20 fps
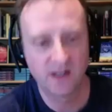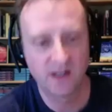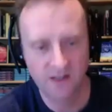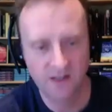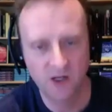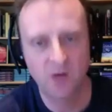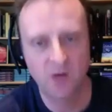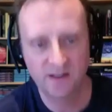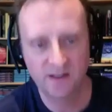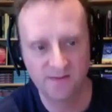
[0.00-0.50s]

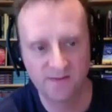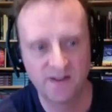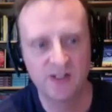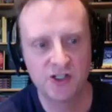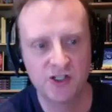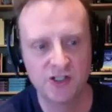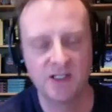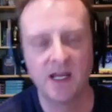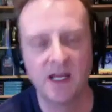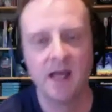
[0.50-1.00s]
Comic
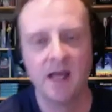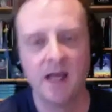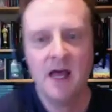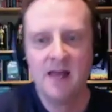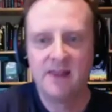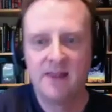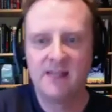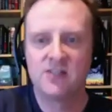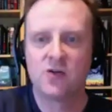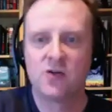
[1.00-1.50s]
convention. Okay. Yeah,
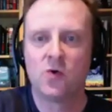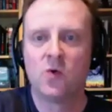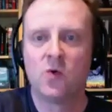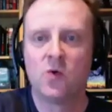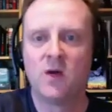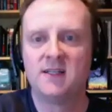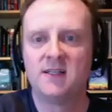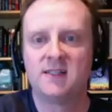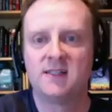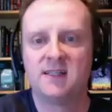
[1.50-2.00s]
there's
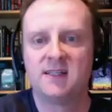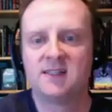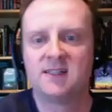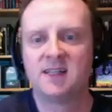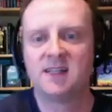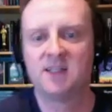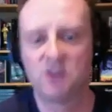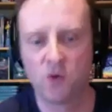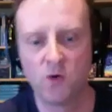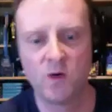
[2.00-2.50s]
always these
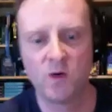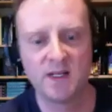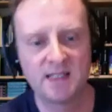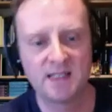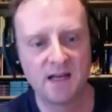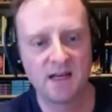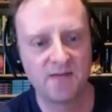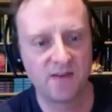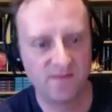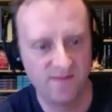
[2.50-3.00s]
things. Always
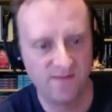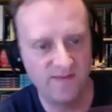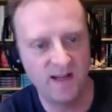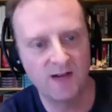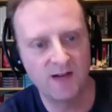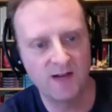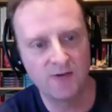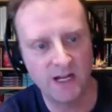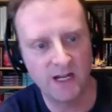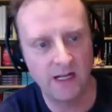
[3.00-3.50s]
have a
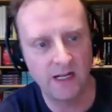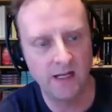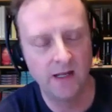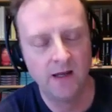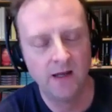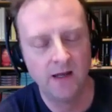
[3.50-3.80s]
very